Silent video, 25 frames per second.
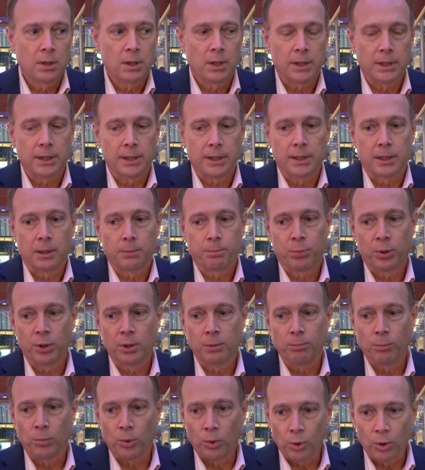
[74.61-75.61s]
uh,
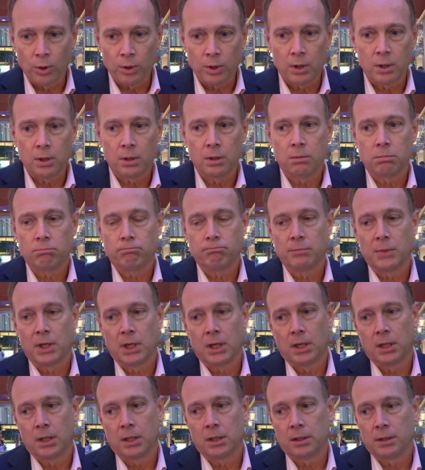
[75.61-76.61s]
put more
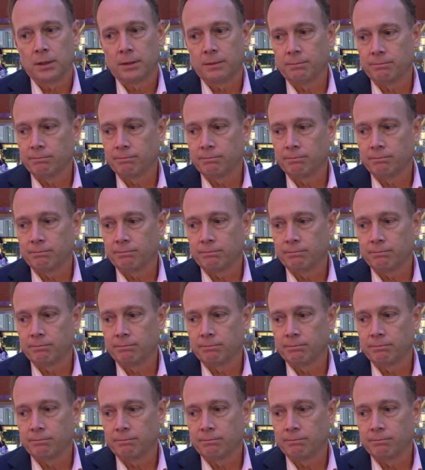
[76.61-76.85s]
uh,